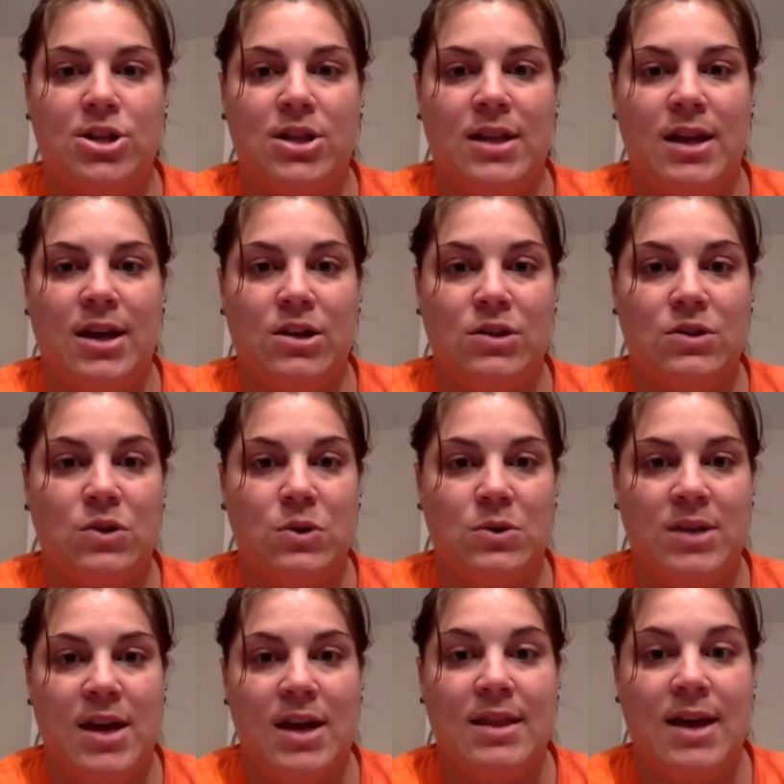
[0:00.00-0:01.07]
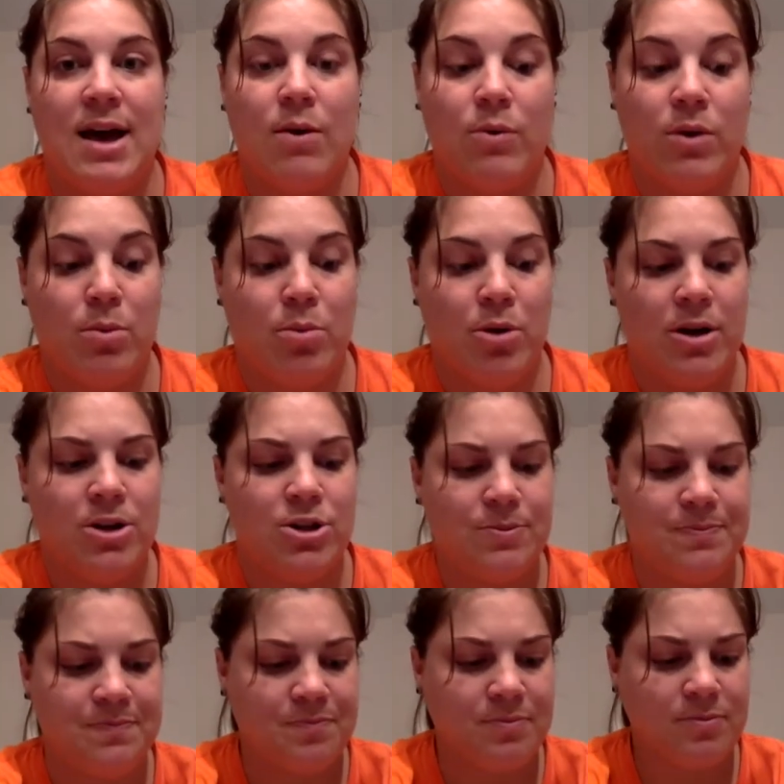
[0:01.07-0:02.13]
and they can associate that with a bridge.